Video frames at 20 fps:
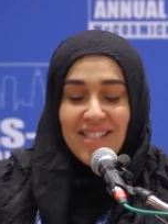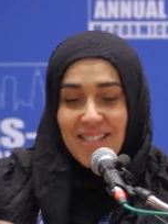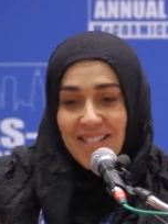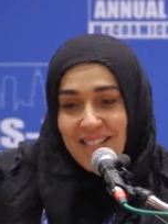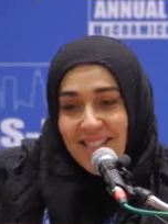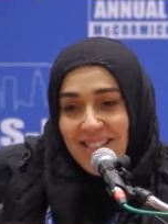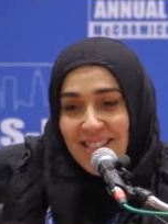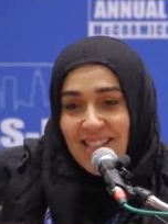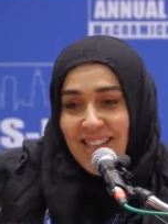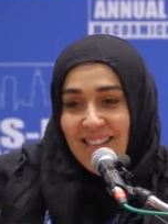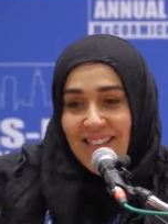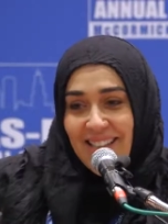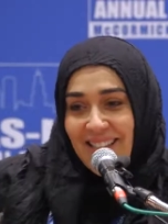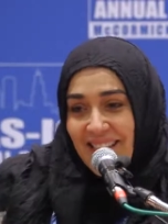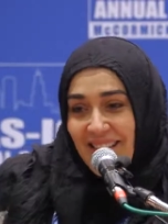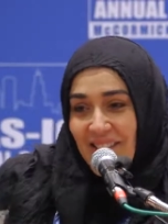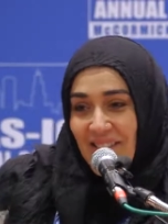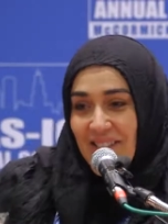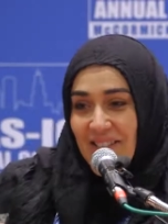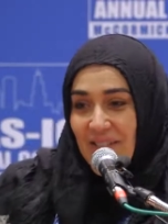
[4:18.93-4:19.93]
I'm just checking
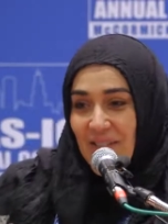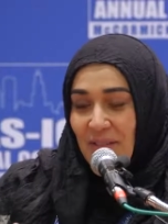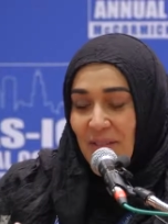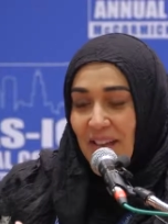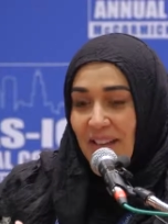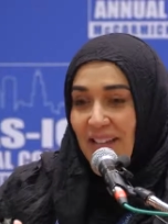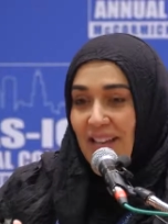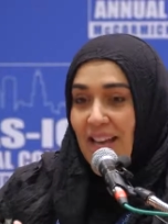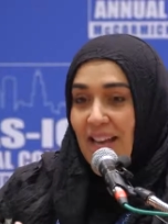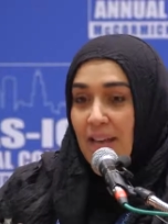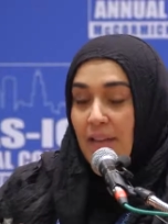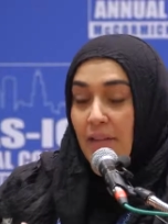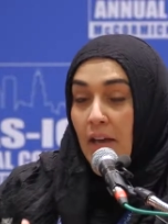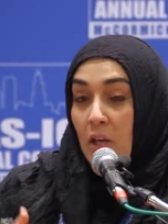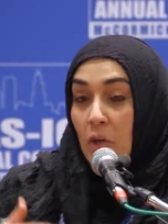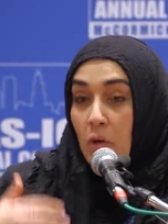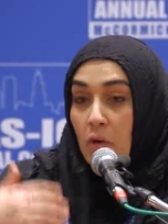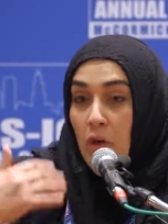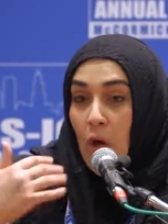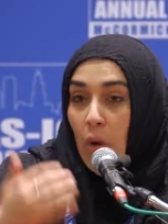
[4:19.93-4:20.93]
that you guys are awake.
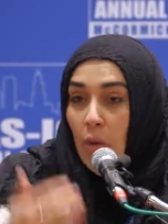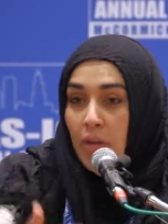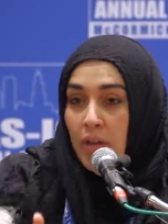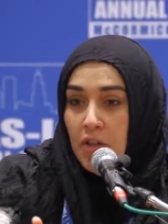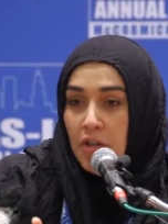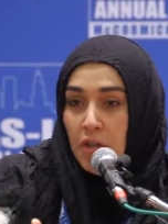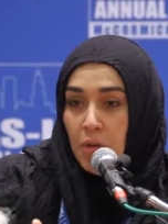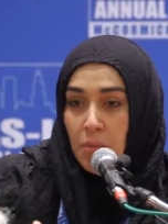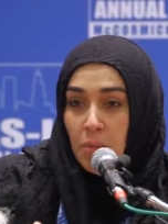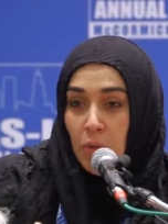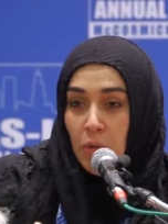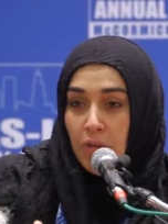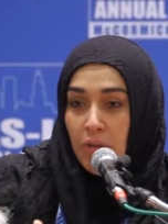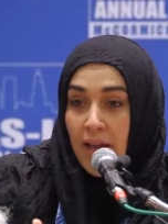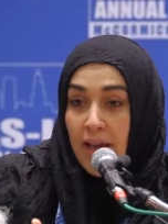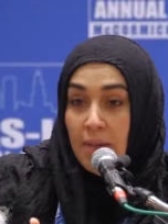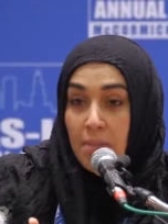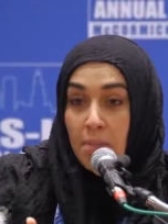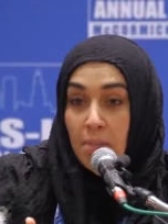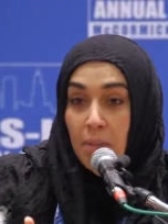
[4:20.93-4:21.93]
That you know that you're
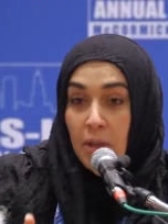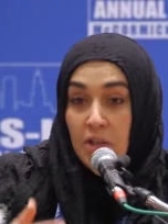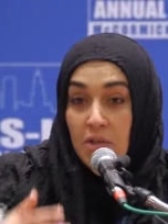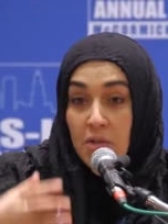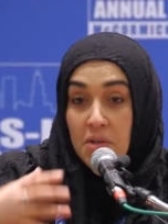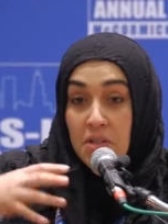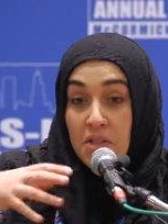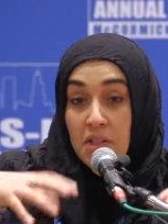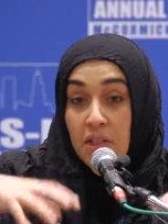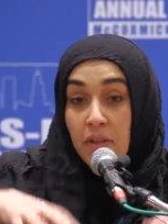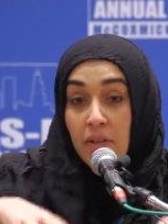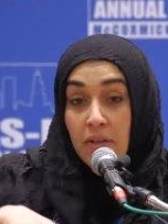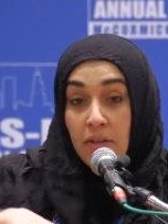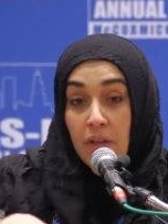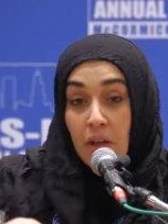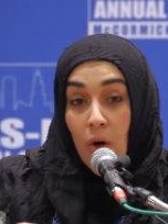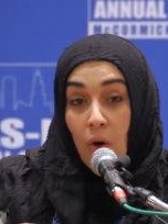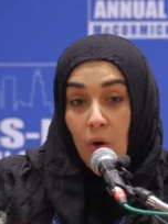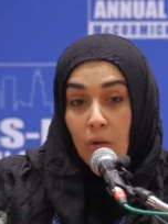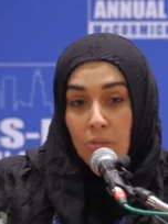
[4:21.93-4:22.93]
moving, but you're still in
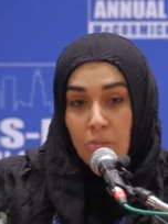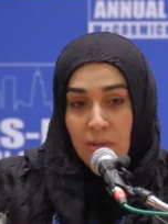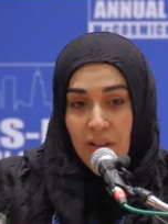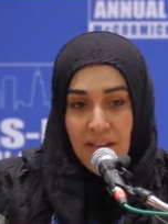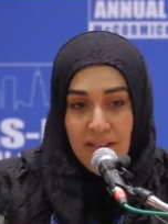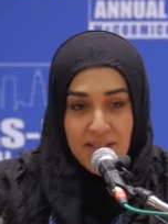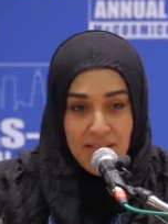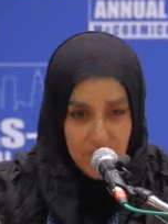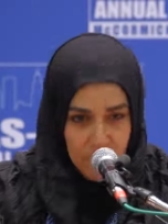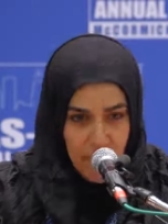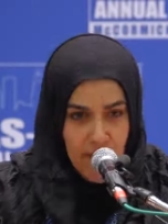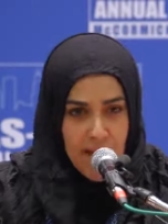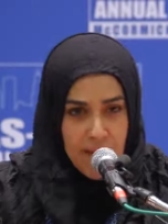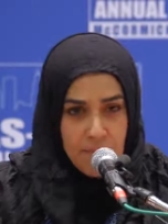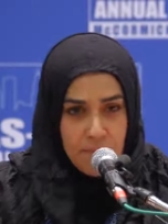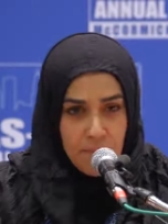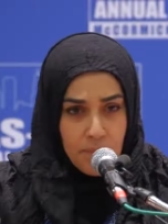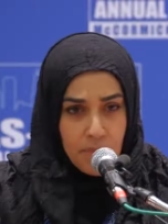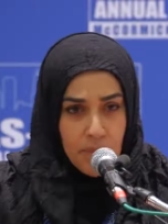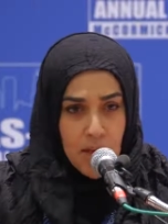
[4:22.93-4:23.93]
the old place,
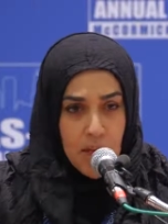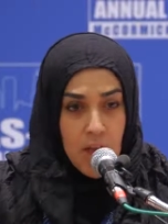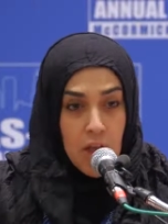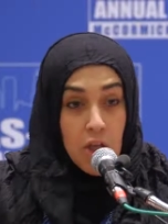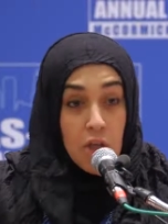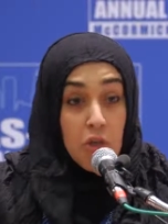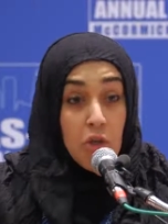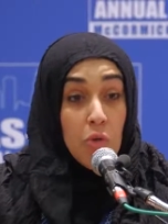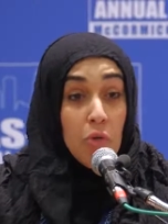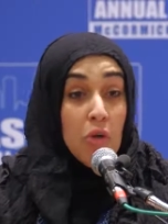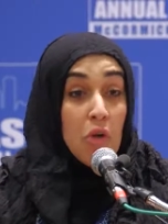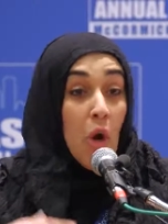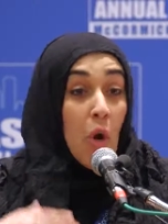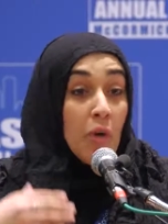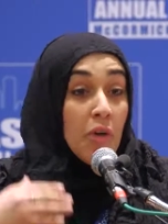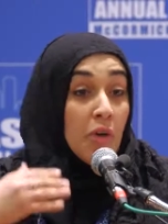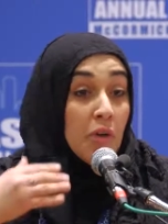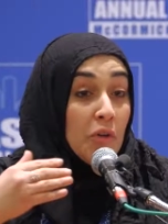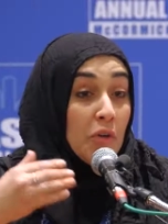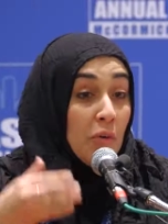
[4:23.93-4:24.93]
right? You
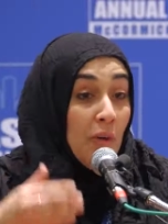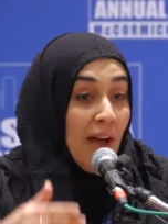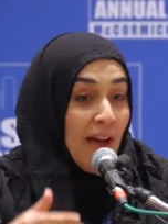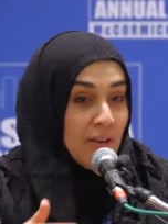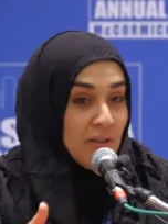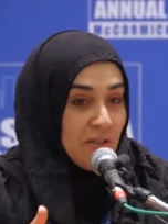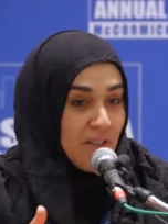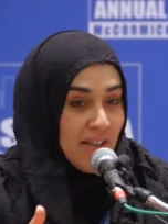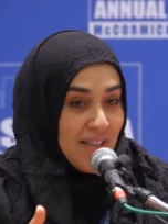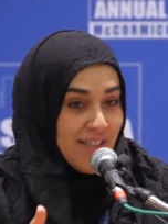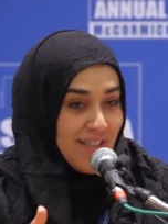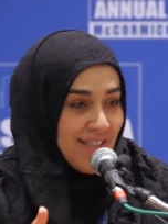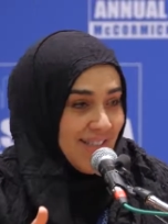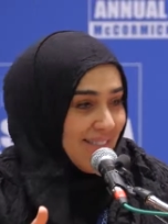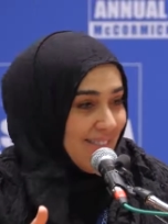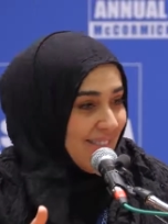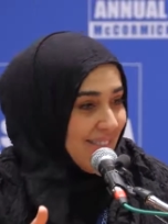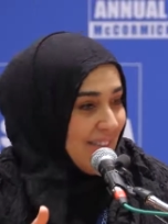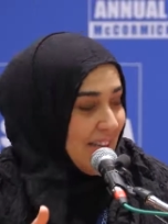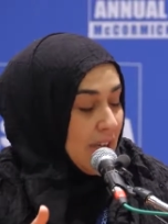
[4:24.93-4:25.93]
know your new
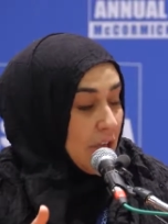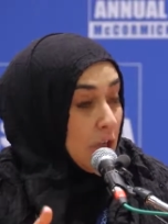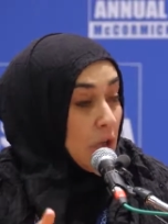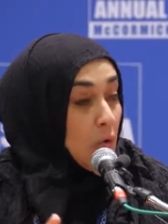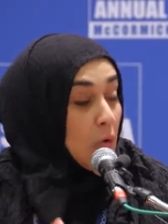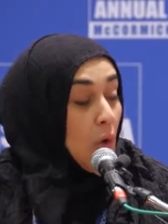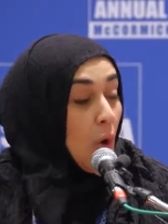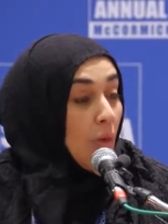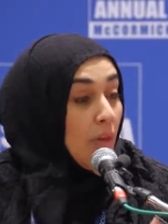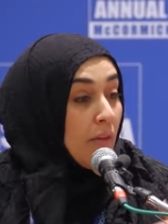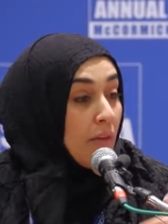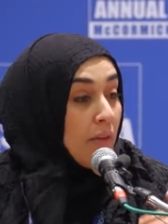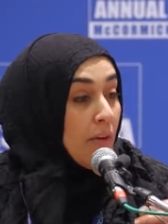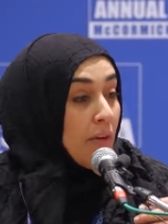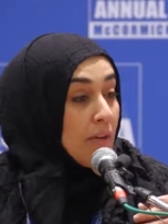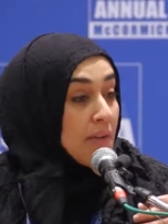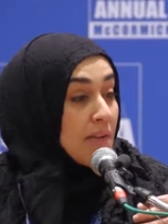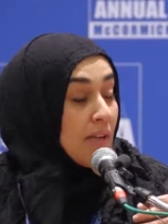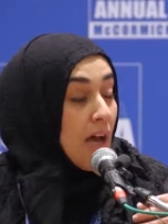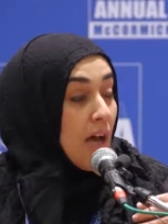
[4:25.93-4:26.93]
address. You know that
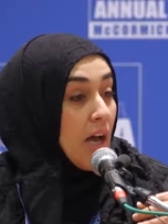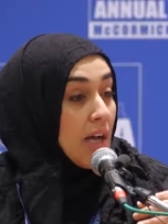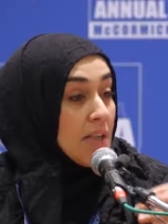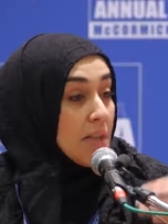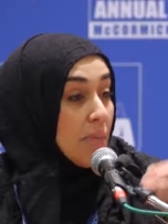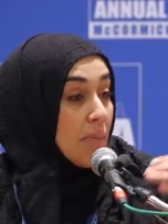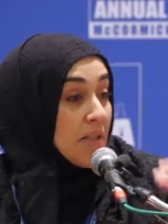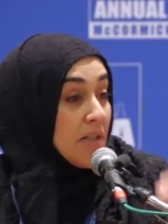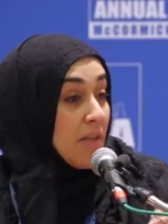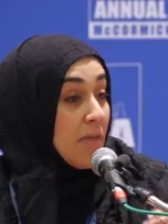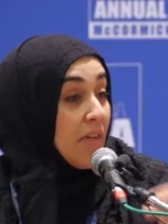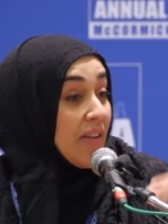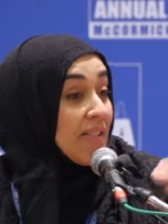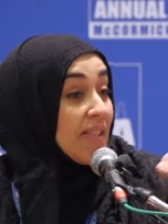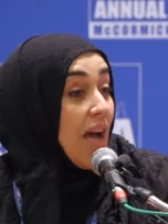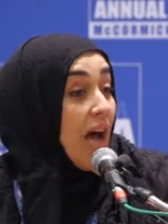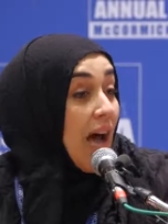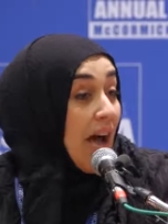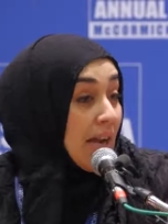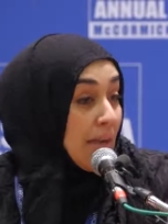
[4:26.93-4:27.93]
there is a specific
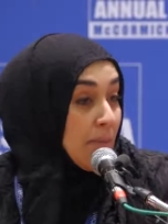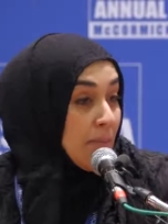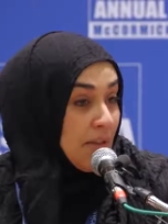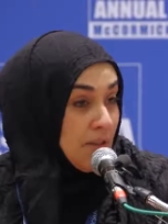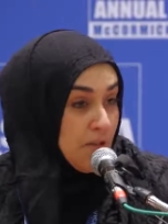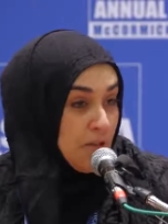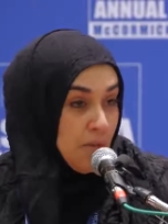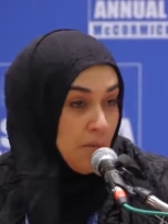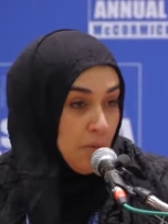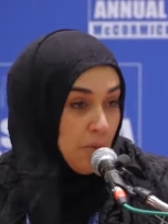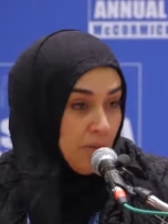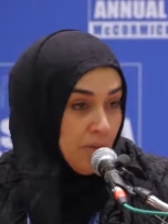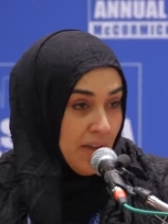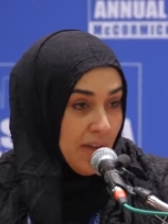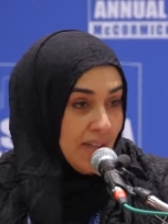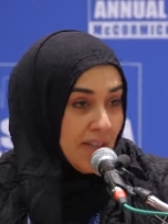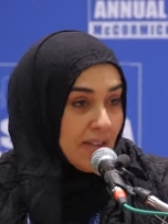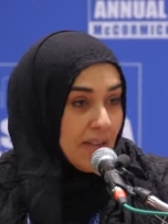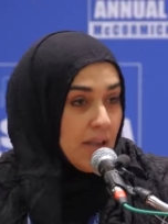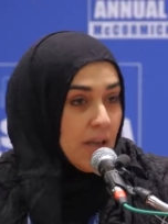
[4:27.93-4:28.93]
time that you're
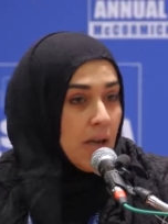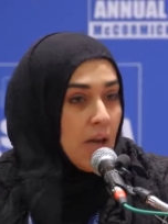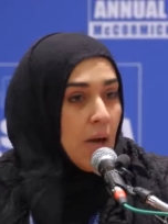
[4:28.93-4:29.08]
moving,